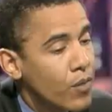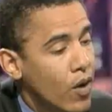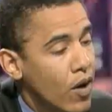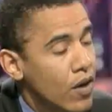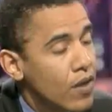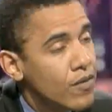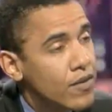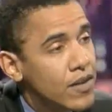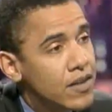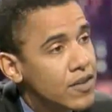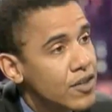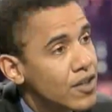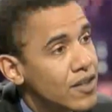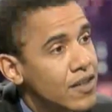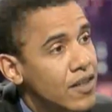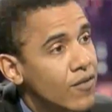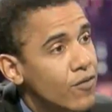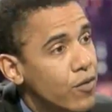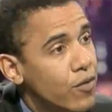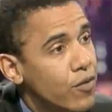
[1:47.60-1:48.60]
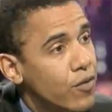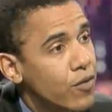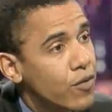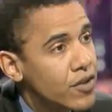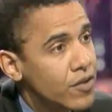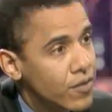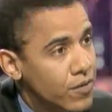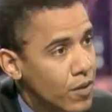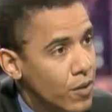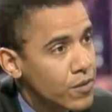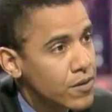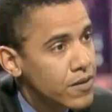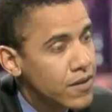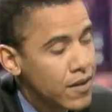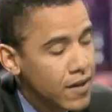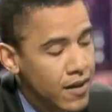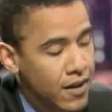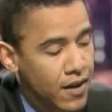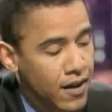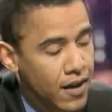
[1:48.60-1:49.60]
Part of it's just information flows.
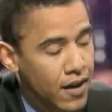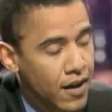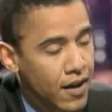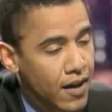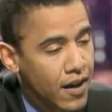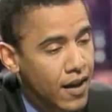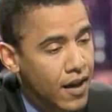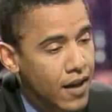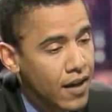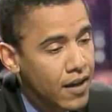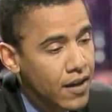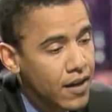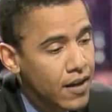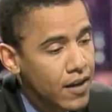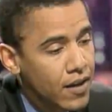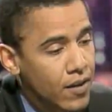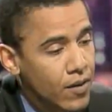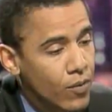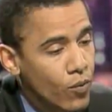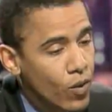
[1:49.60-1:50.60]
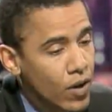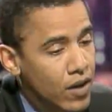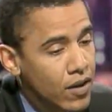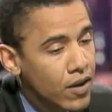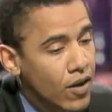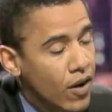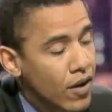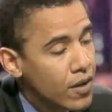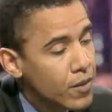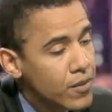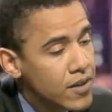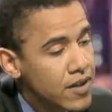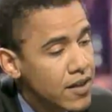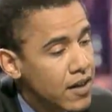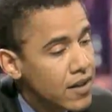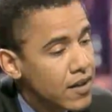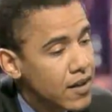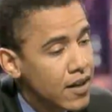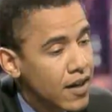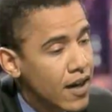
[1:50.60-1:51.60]
And one of the arguments
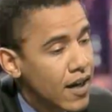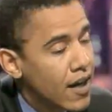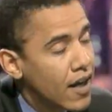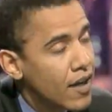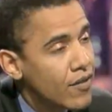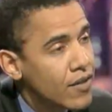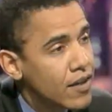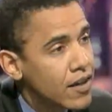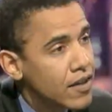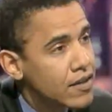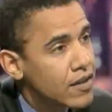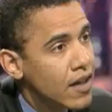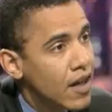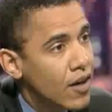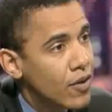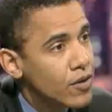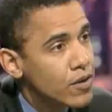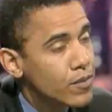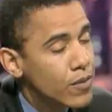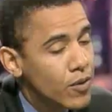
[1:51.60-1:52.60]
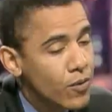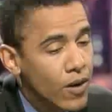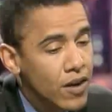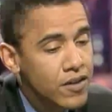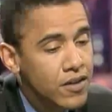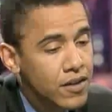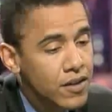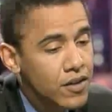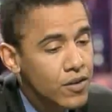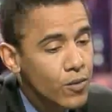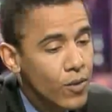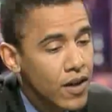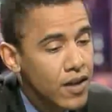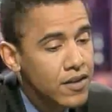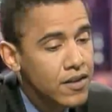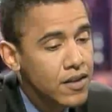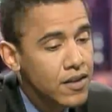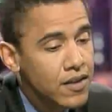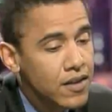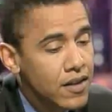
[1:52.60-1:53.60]
I think I have against Congressman Rush in this
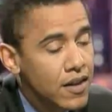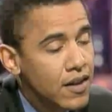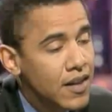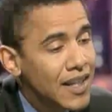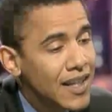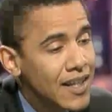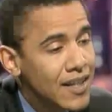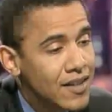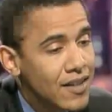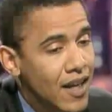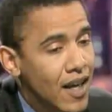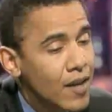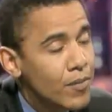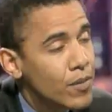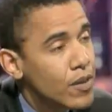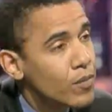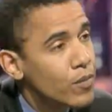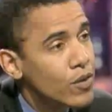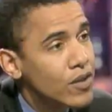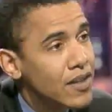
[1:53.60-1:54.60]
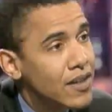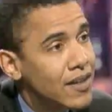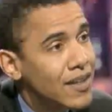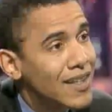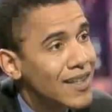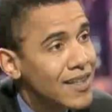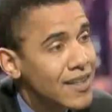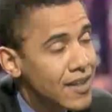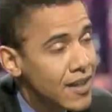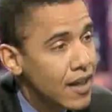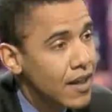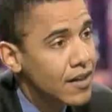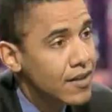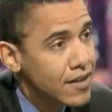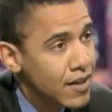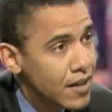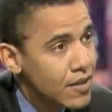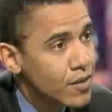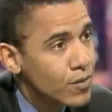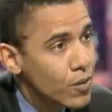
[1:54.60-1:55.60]
race is that he has not been particularly
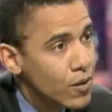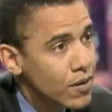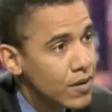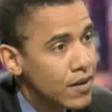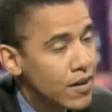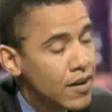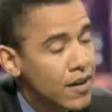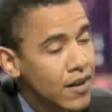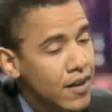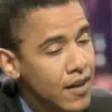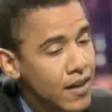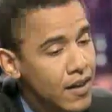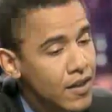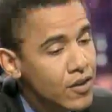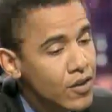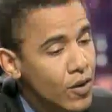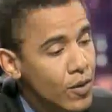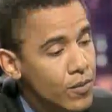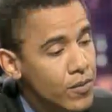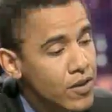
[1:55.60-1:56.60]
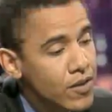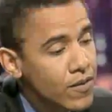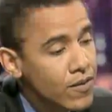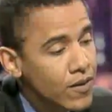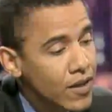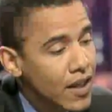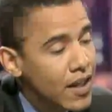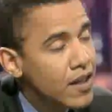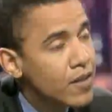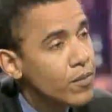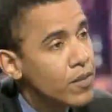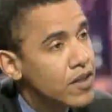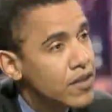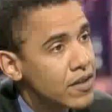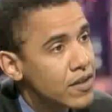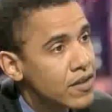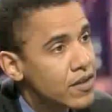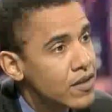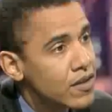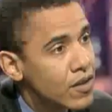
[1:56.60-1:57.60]
accessible in terms of letting
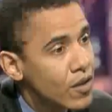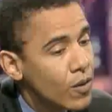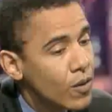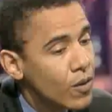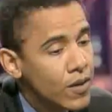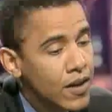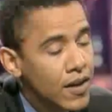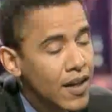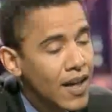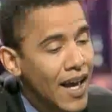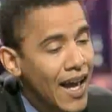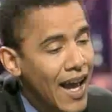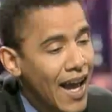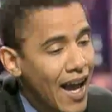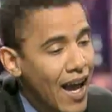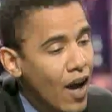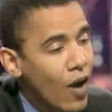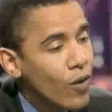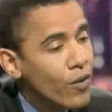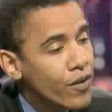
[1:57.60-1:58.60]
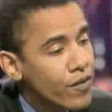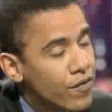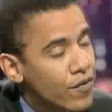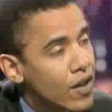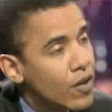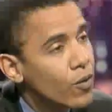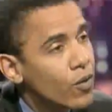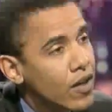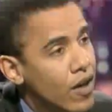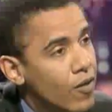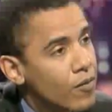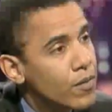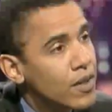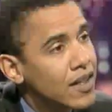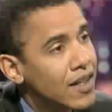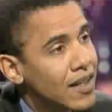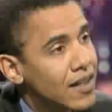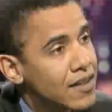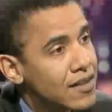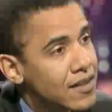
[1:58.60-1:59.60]
businesses know how the federal
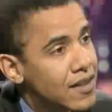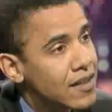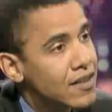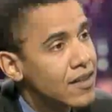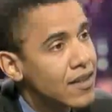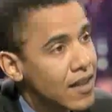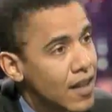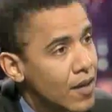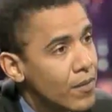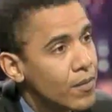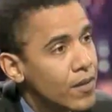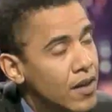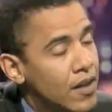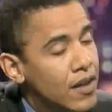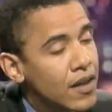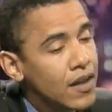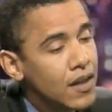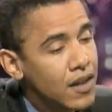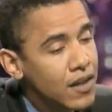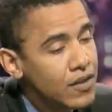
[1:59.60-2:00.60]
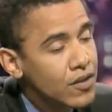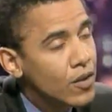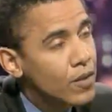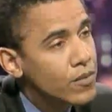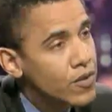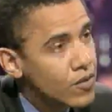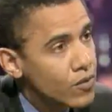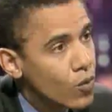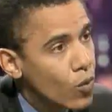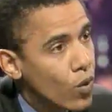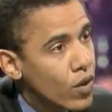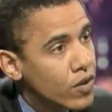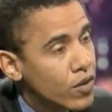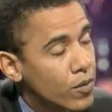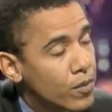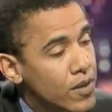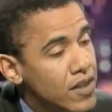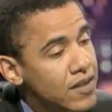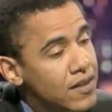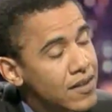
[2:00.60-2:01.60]
government can assist them in terms of growing
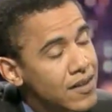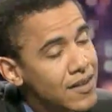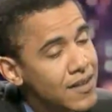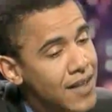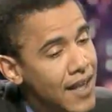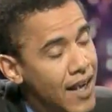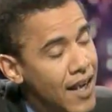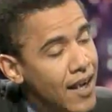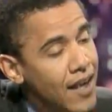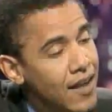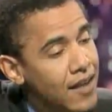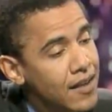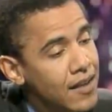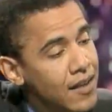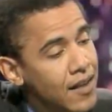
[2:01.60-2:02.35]
their businesses and